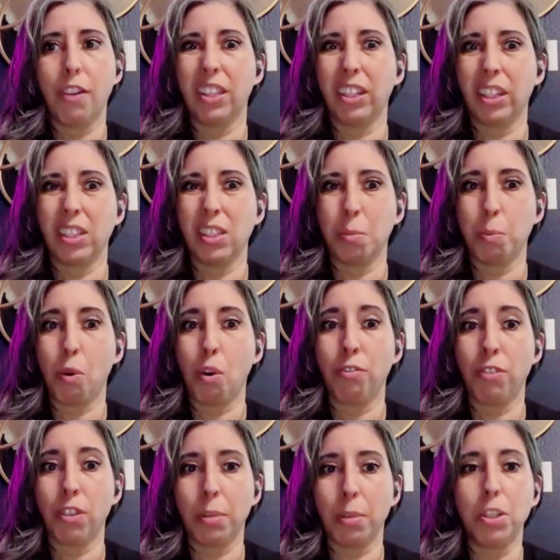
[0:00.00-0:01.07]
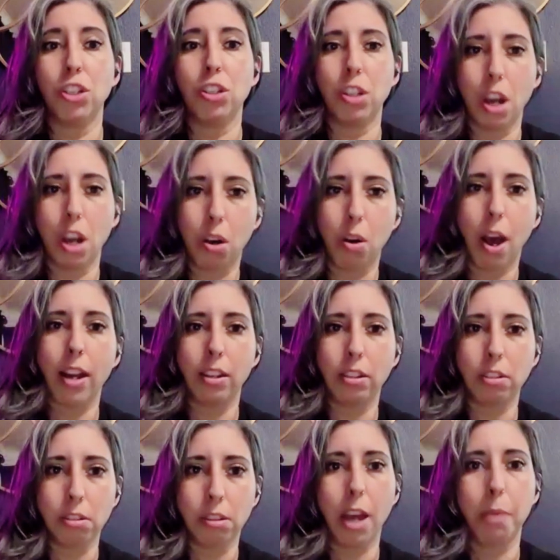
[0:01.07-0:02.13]
I think it's important for them to know how to
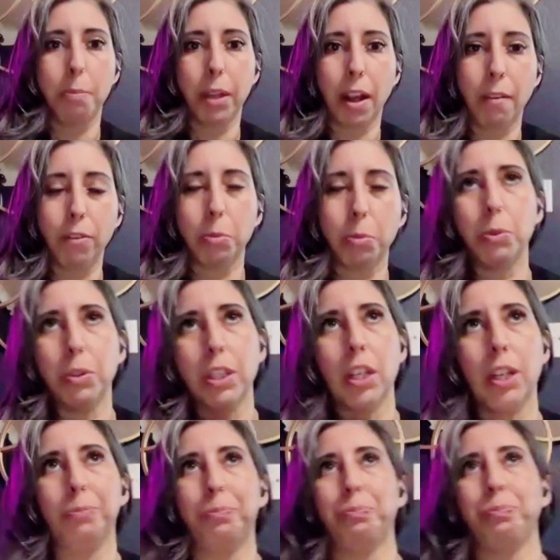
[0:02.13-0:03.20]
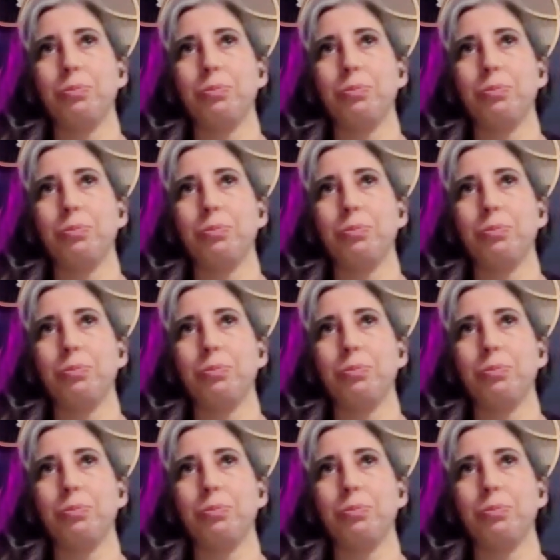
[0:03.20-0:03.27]
do that and be comfortable with it.